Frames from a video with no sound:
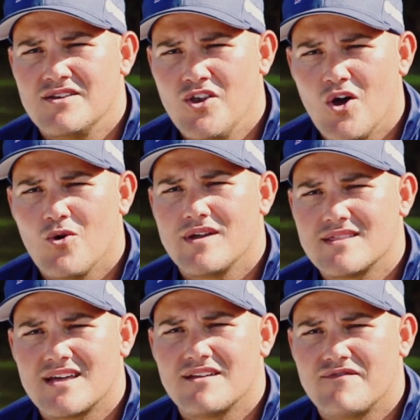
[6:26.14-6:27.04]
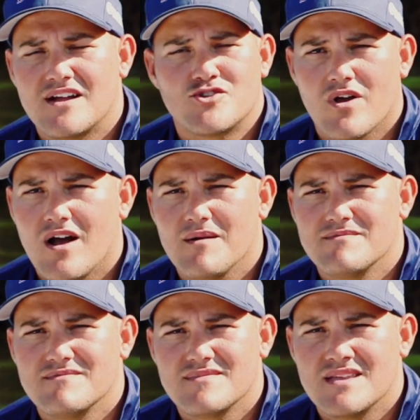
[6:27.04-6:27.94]
knowing that if I drop
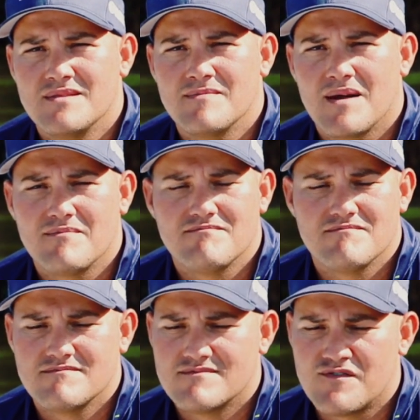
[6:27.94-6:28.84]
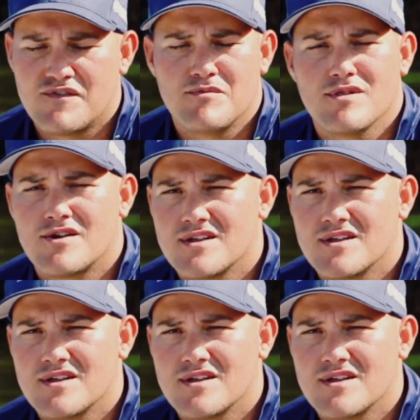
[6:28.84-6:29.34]
and my defibrillator